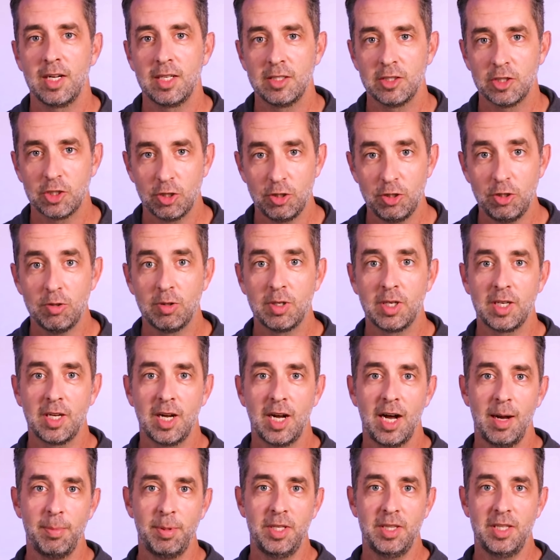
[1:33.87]
so you can
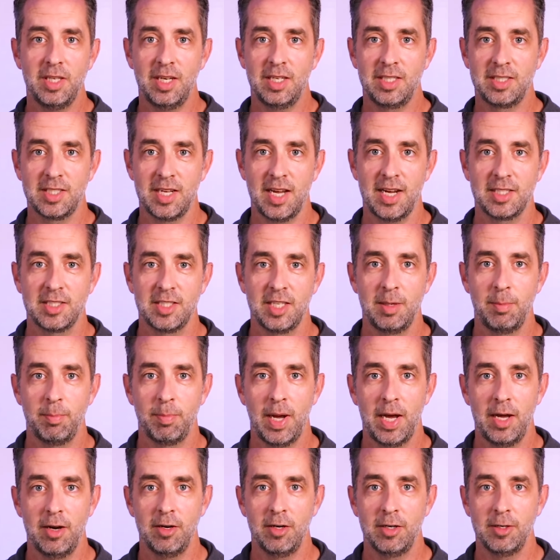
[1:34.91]
copy the exact same
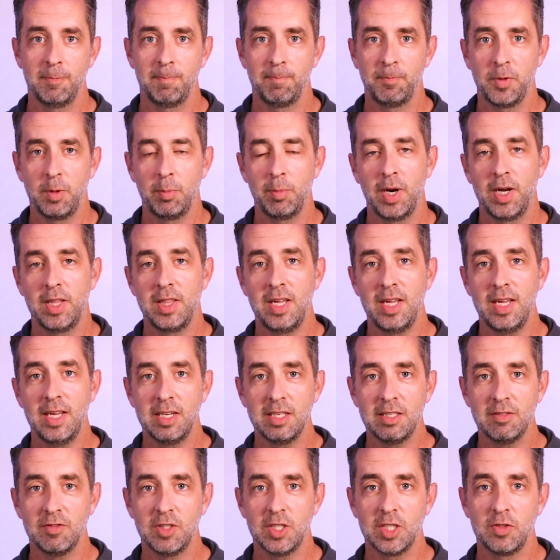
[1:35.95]
pattern. And by the end
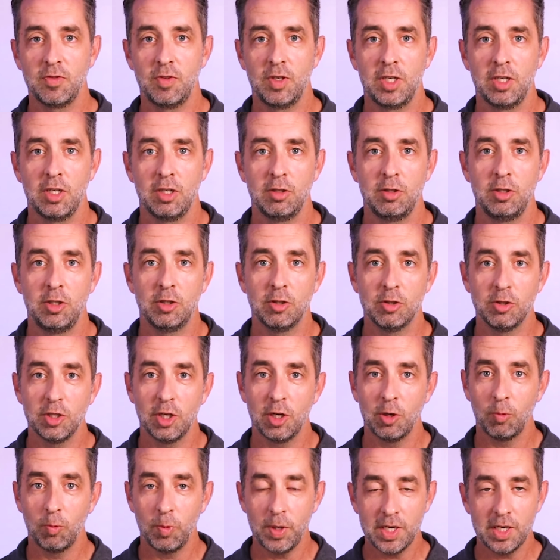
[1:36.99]
of this video, you'll know
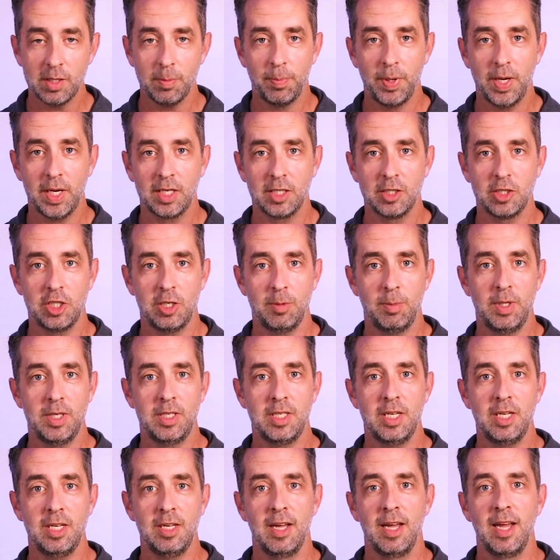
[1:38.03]
when to pick a
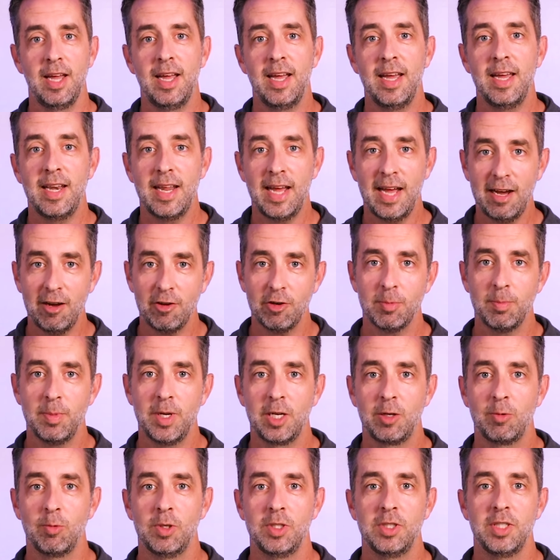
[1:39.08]
GPT and how to
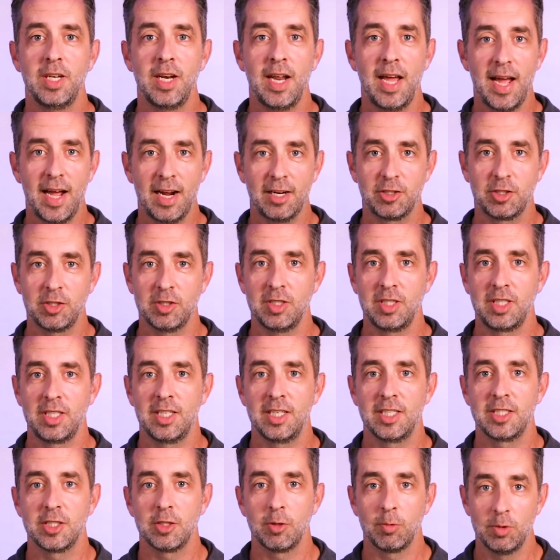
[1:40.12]
make one that actually
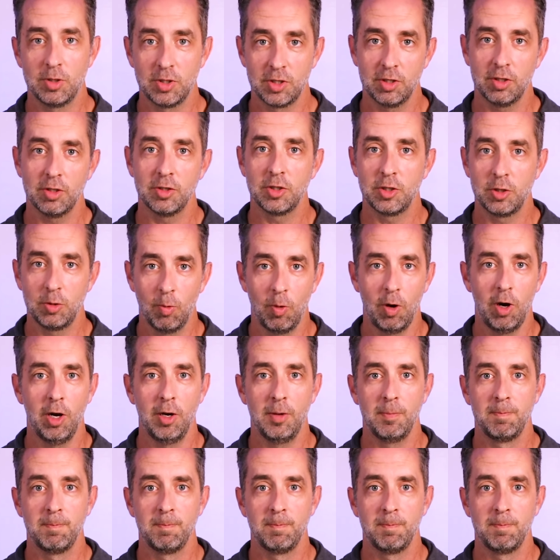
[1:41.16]
gets the results you want.